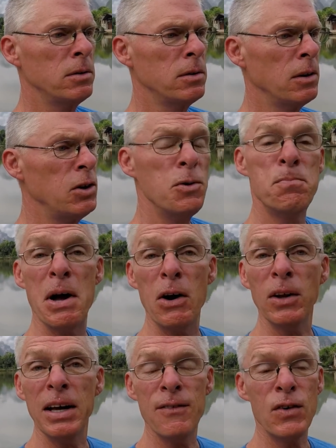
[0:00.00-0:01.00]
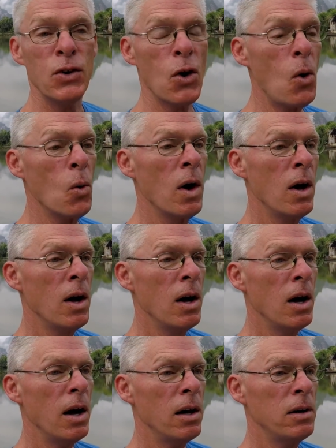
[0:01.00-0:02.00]
you barely even know,
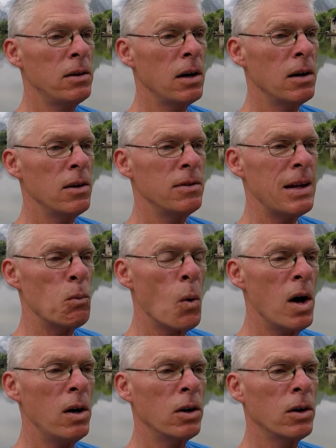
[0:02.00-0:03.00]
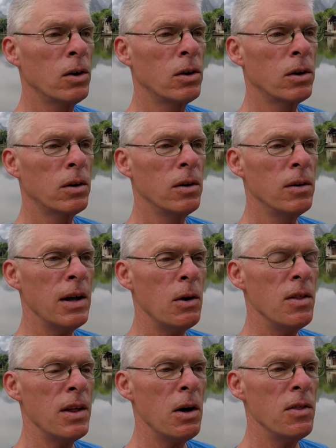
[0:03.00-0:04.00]
and they want
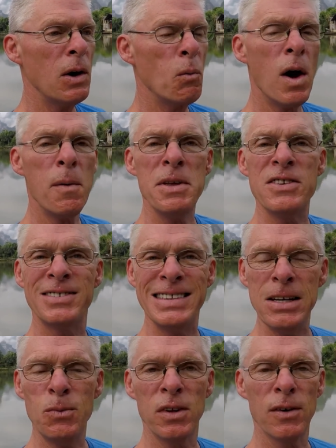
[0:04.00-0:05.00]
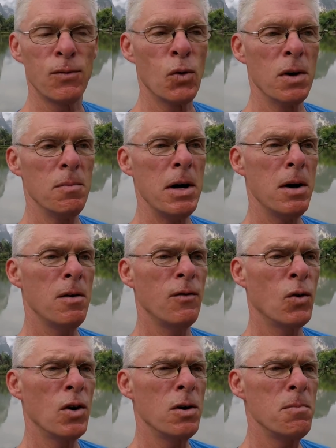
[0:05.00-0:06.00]
to be seen with a
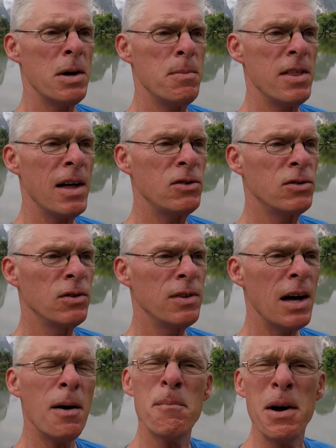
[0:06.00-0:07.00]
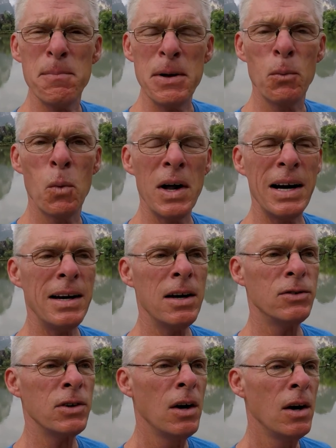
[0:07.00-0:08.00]
foreigner. Maybe that might be what it
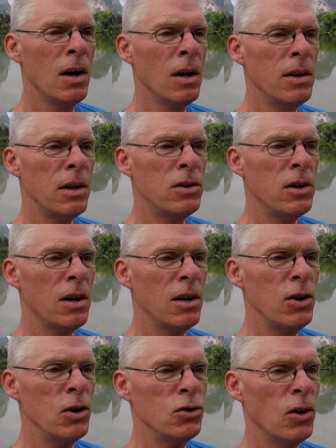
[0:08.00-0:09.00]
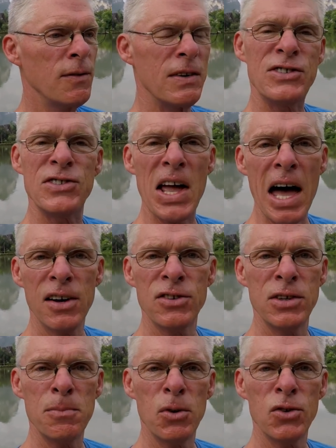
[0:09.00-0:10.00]
is. That you're sort of a status symbol